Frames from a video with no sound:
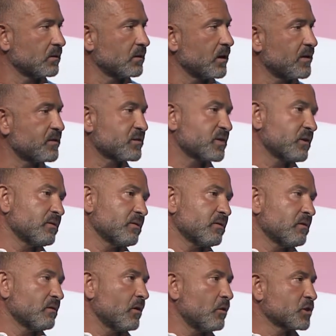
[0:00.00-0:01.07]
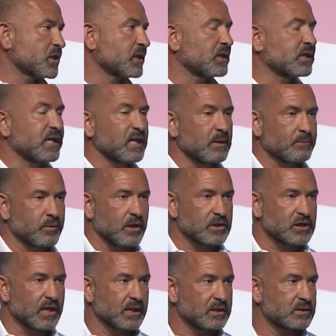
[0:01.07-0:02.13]
and there's the Ocean Cleanup
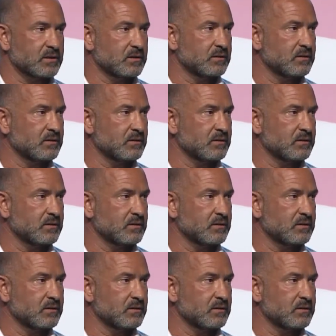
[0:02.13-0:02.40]
Project